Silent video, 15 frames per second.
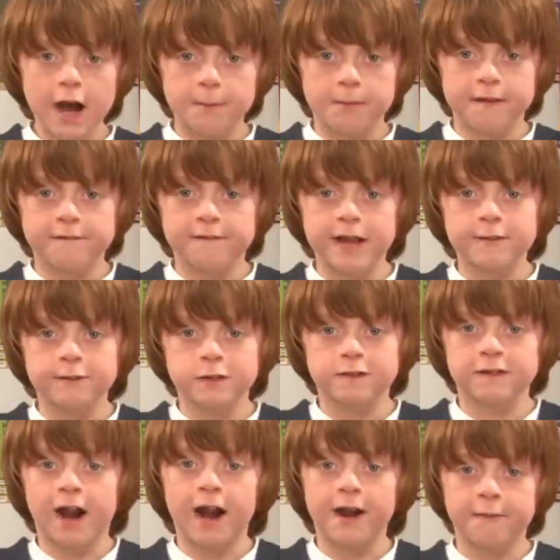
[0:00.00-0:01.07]
And my favourite
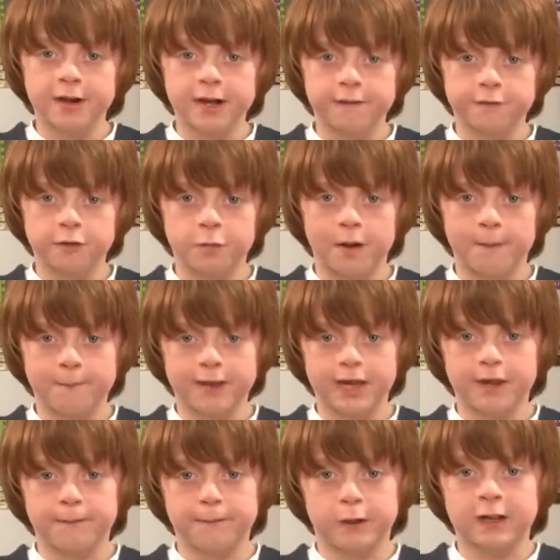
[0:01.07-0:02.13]
Diary of a Wimpy
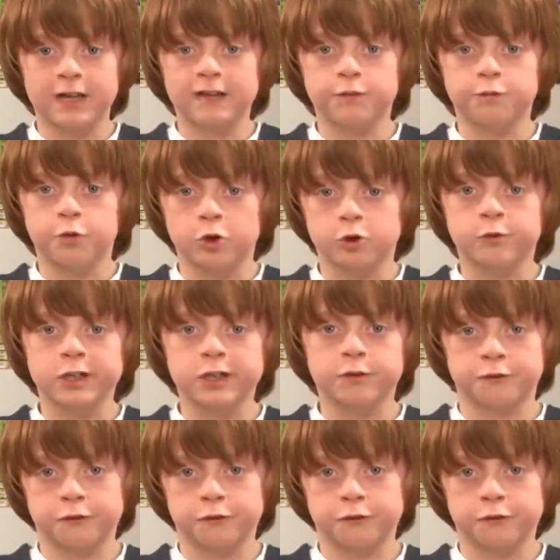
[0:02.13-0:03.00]
Kid book is Roderick